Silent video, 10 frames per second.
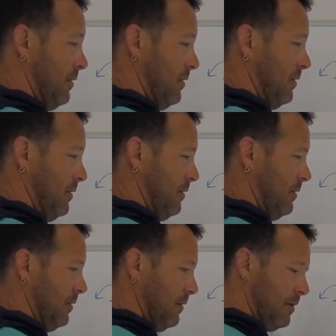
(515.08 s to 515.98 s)
and
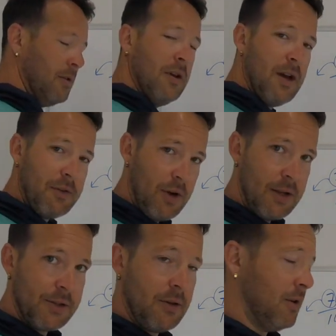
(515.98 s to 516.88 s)
you have your
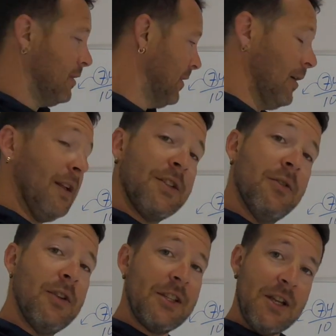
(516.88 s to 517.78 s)
answer. Now let's
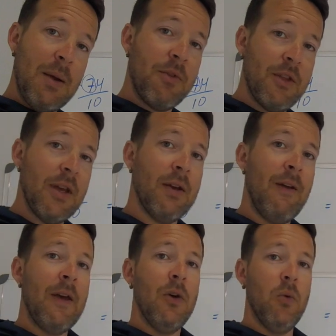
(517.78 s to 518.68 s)
do the same thing
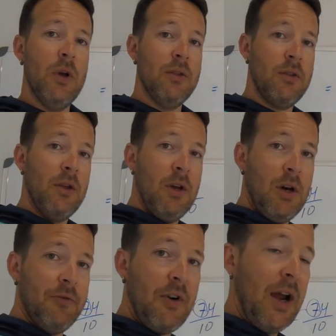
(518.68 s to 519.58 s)
with
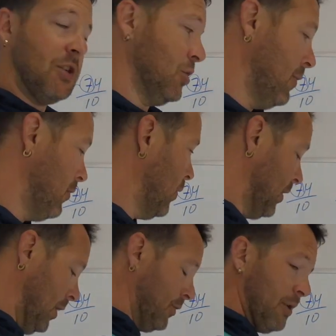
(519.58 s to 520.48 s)
a fraction over
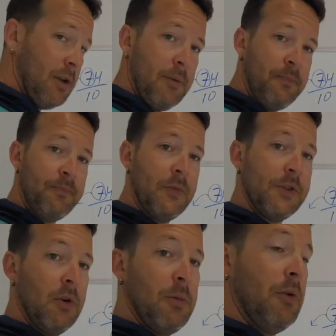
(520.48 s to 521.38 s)
100.
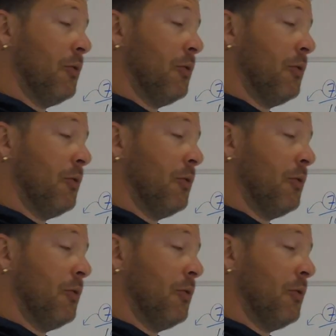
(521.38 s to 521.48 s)
So let me